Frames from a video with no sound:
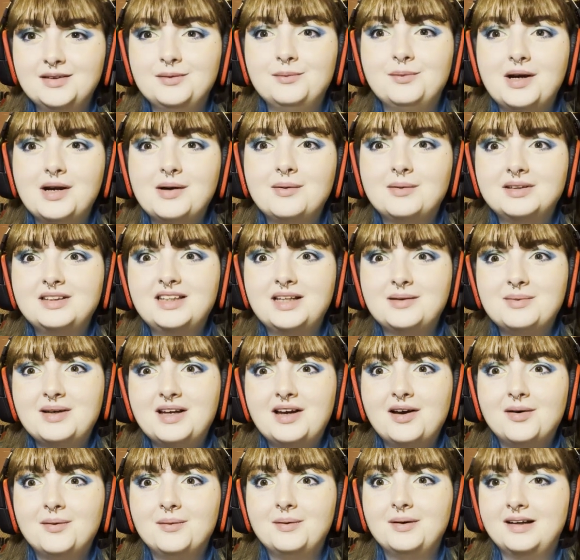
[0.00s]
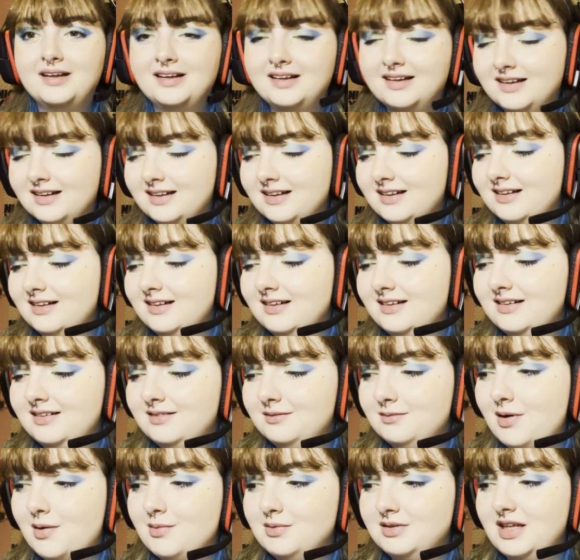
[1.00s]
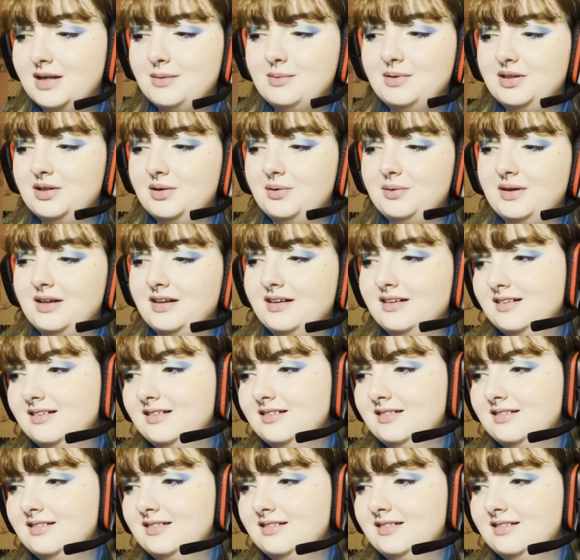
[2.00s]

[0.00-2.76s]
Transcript: where would they be going? What would they be doing?